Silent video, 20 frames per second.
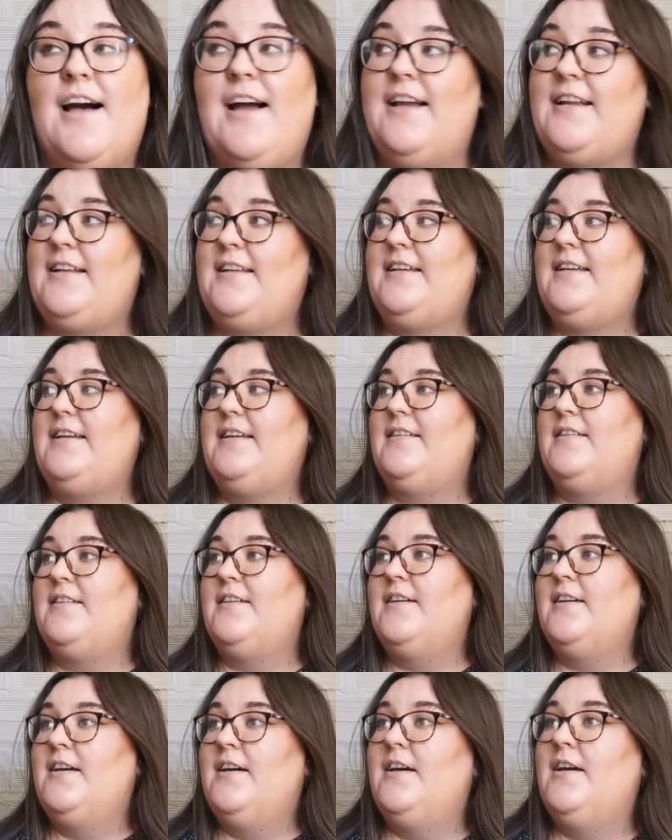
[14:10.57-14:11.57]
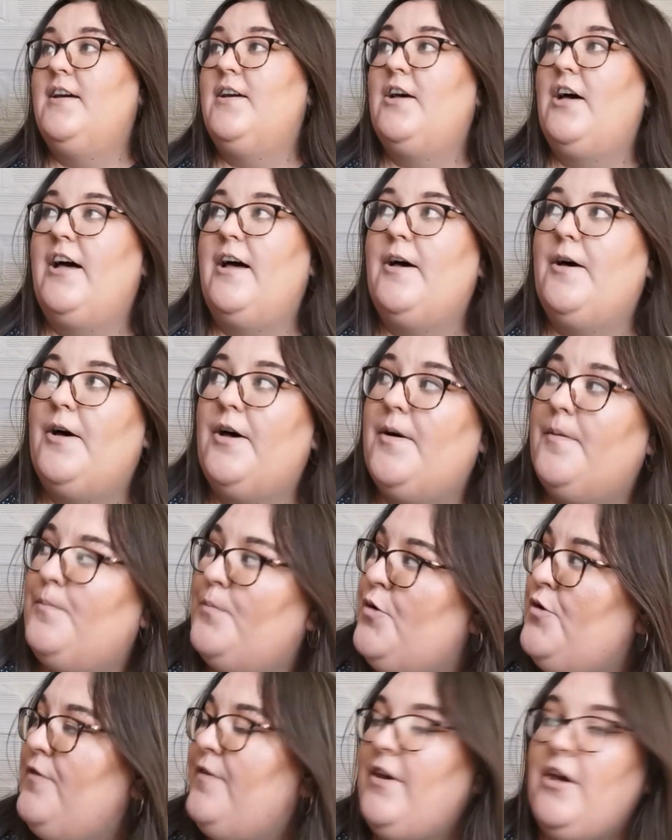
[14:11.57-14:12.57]
I need a
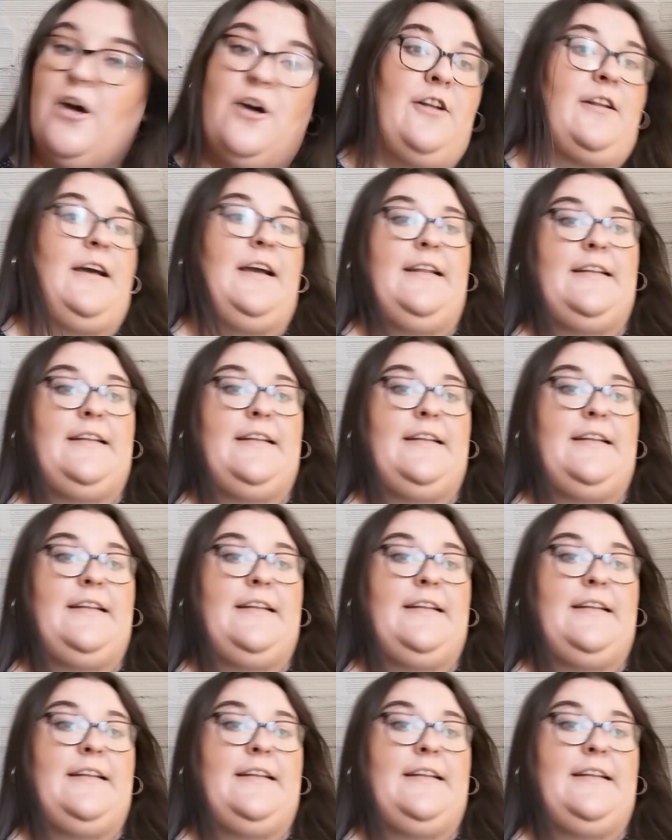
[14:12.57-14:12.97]
movie on,